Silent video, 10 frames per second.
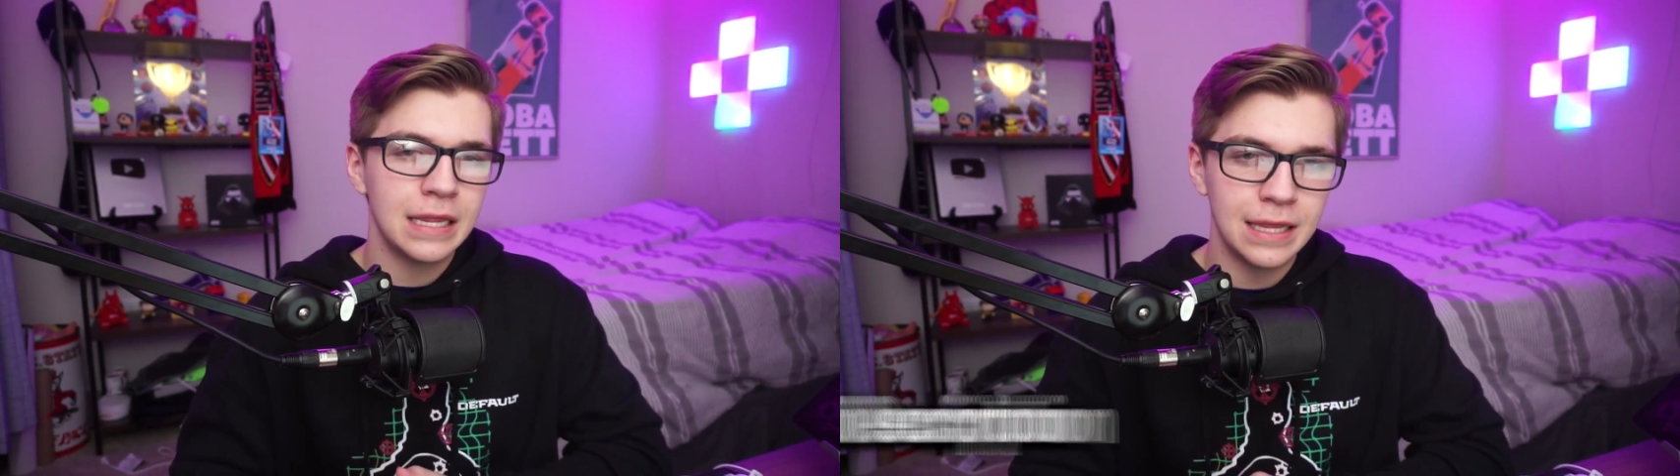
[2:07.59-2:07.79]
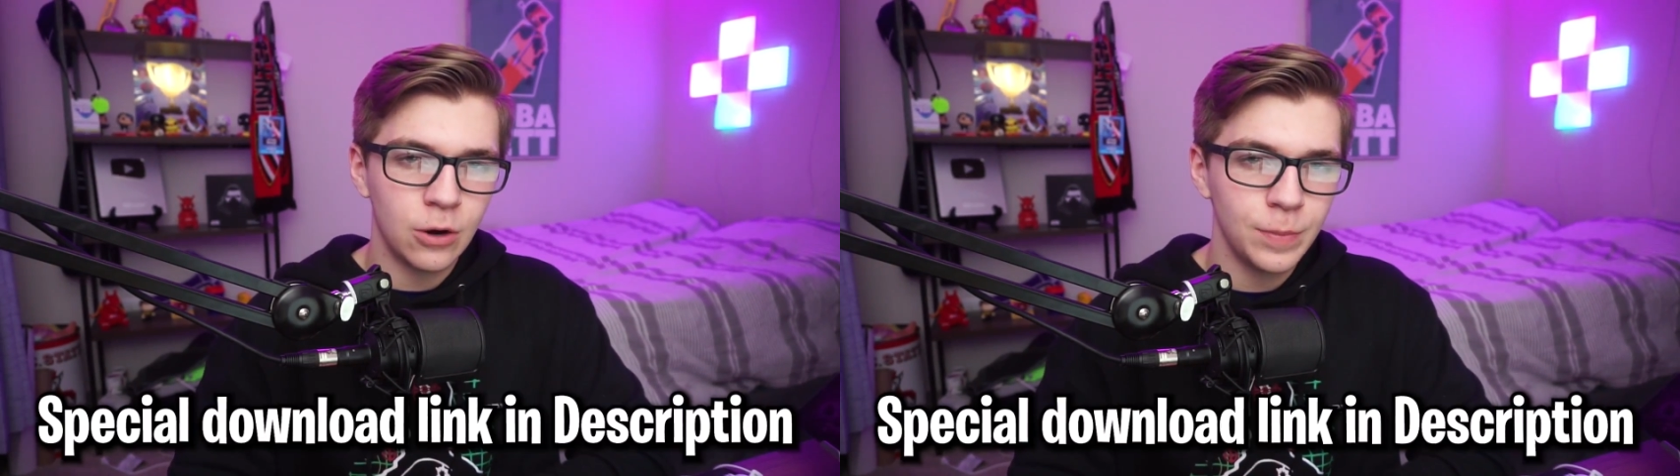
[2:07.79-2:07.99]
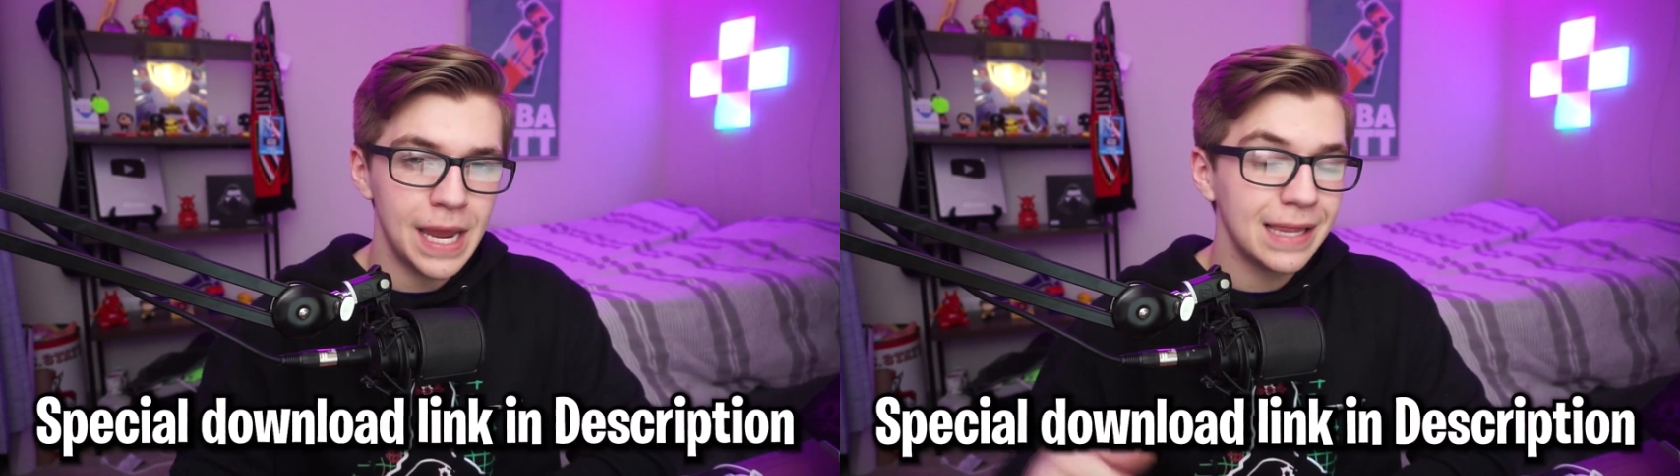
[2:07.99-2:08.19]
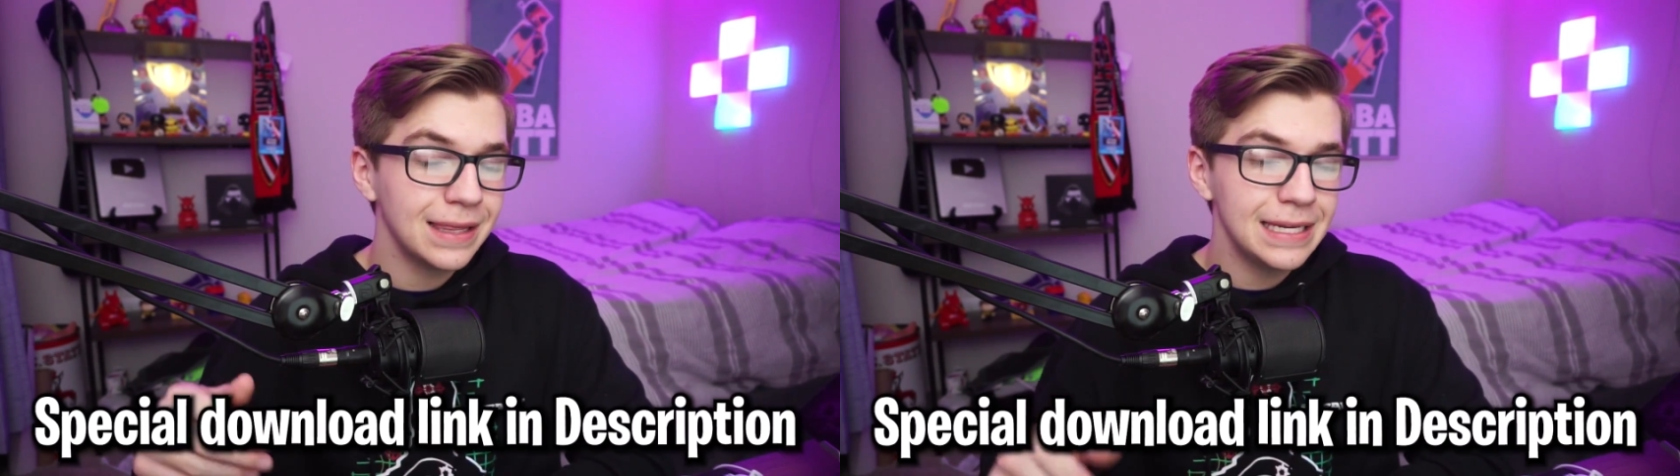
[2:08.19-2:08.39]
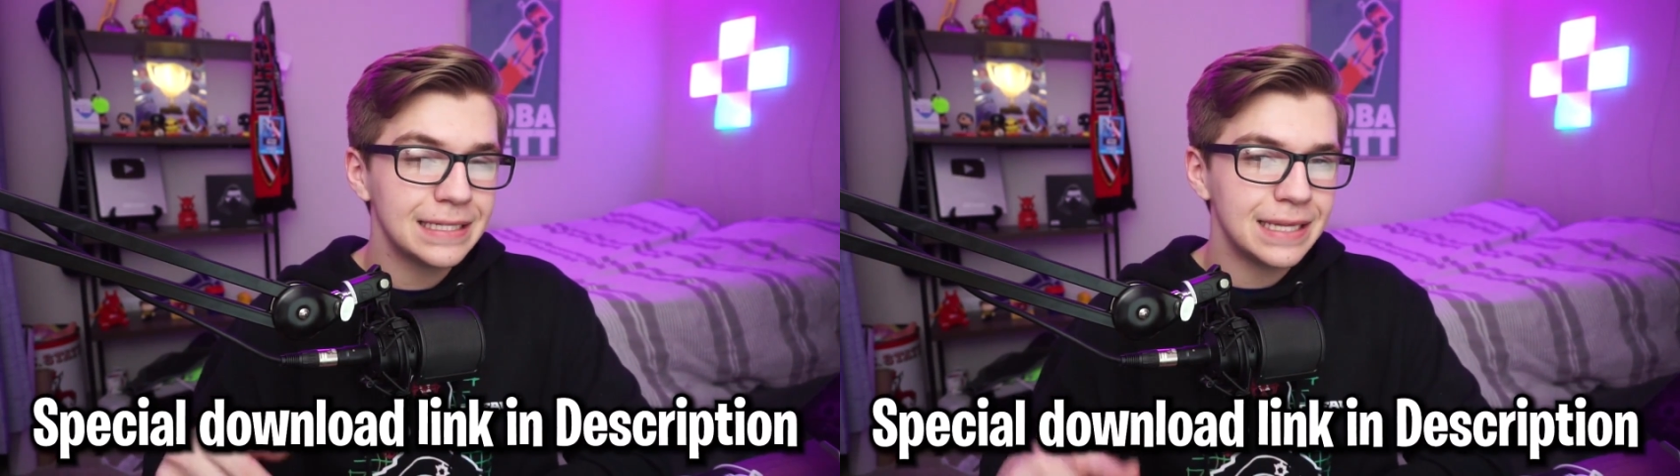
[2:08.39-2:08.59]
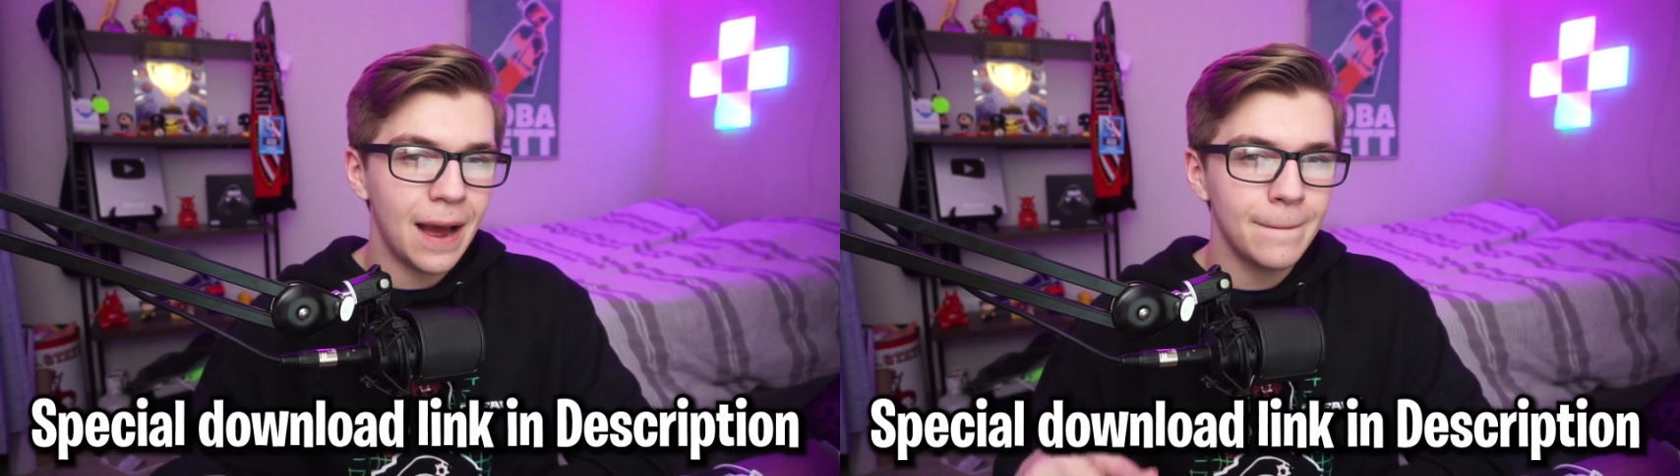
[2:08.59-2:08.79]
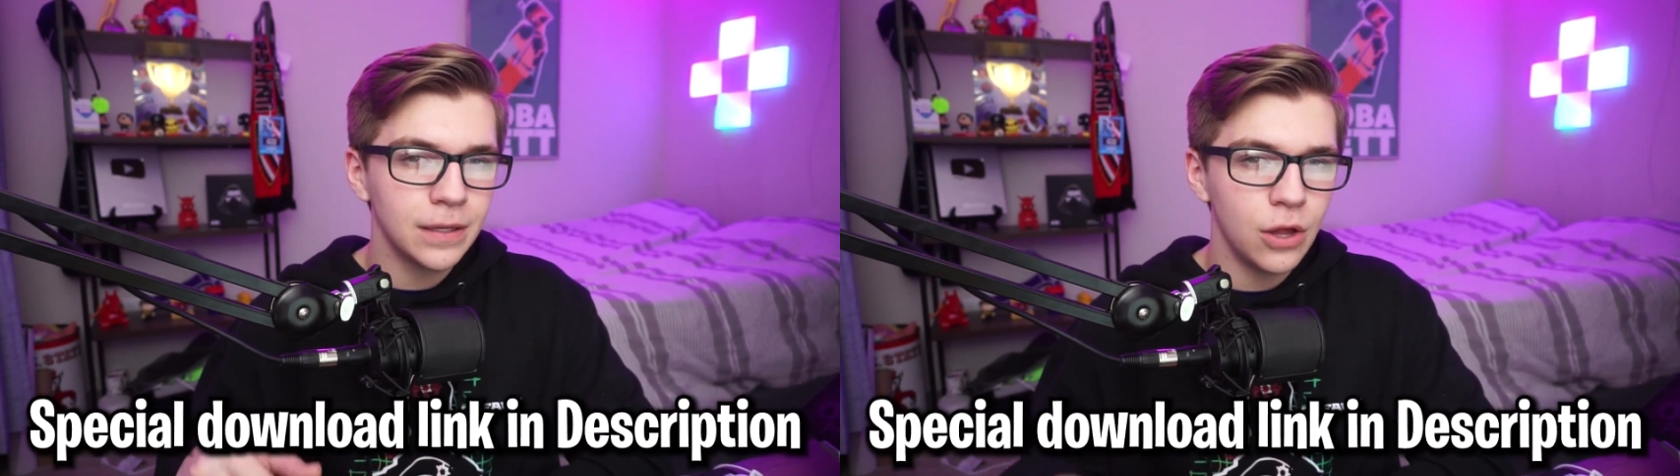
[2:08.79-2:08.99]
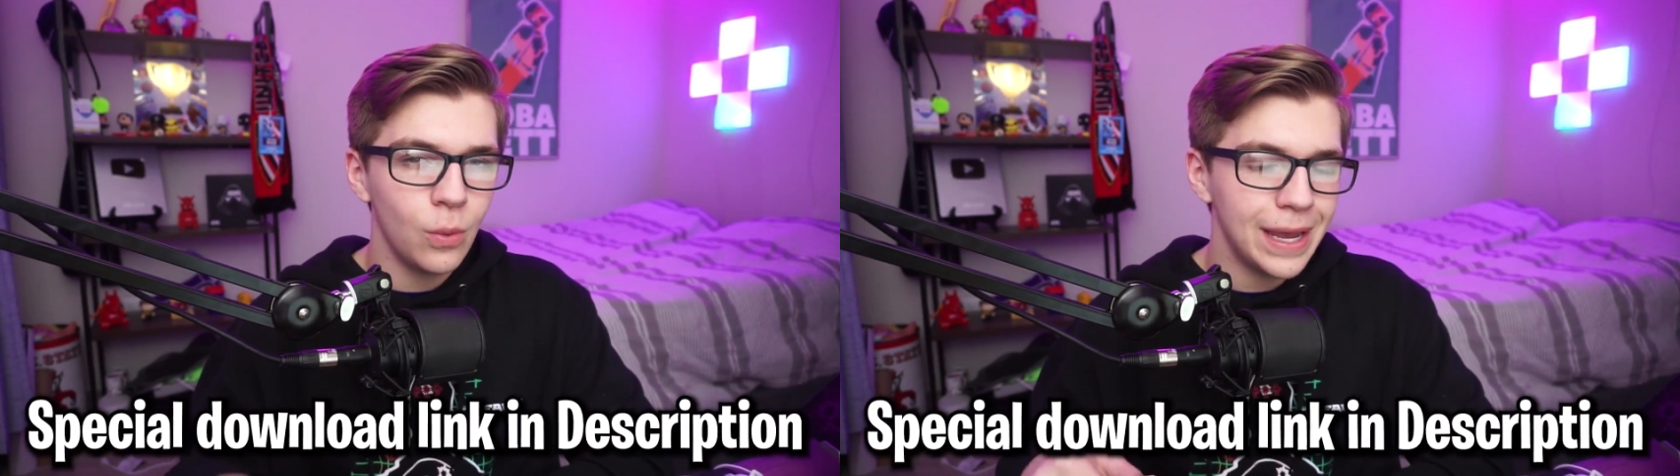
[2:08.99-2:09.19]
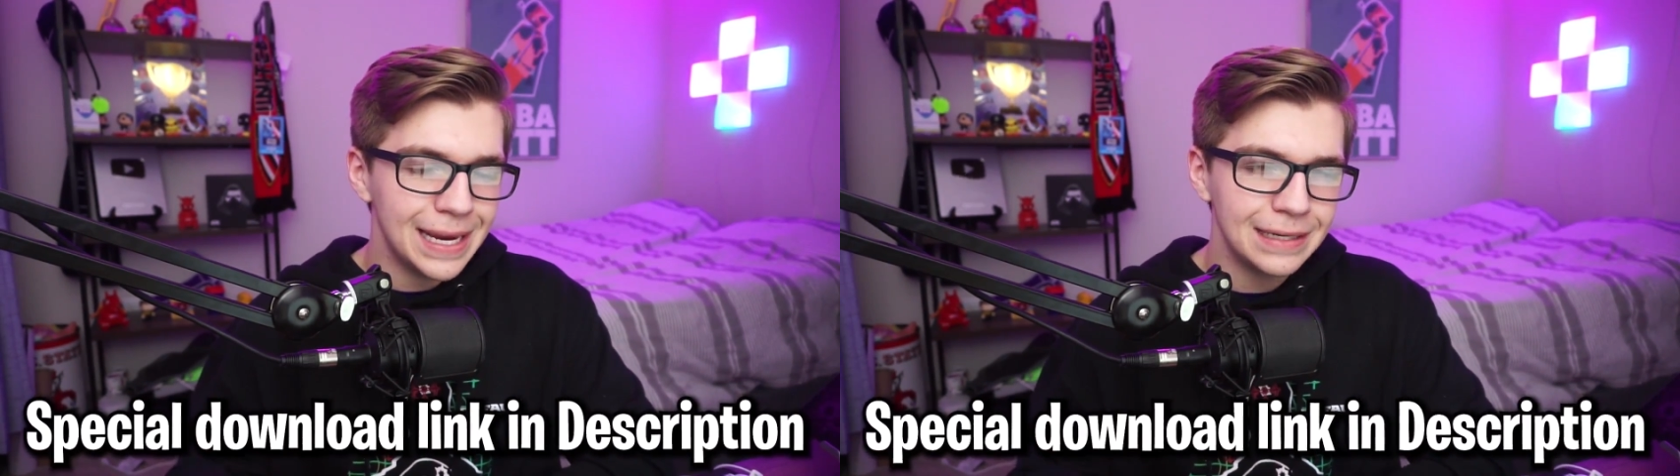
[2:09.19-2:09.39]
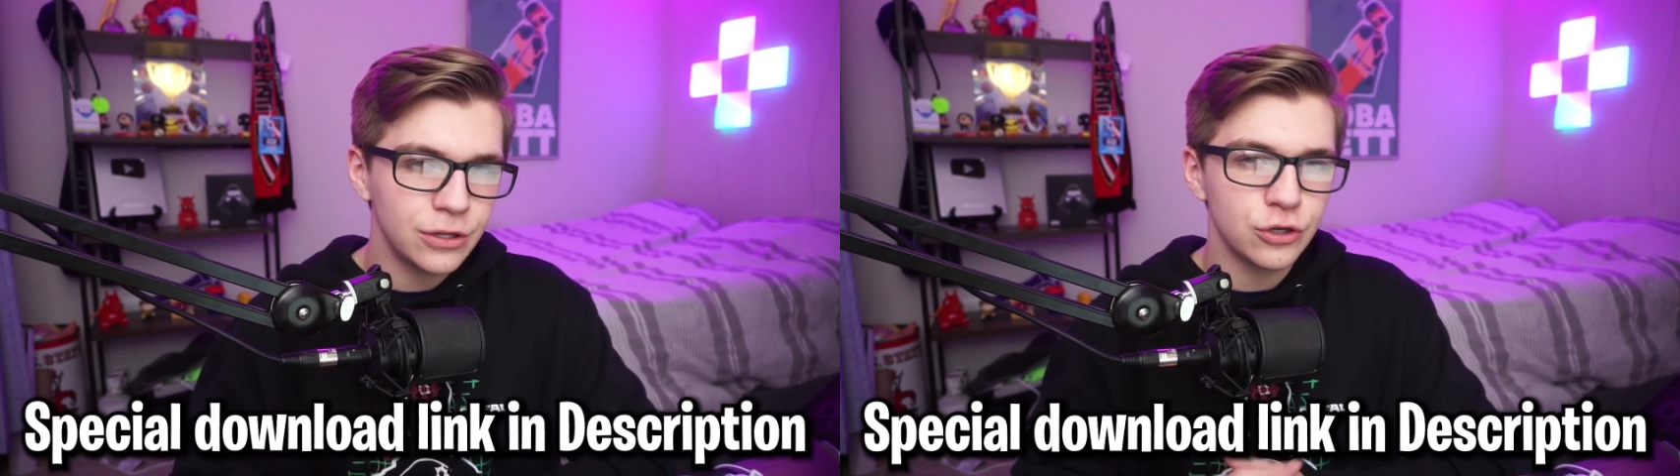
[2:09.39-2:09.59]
then there will be a link down below in the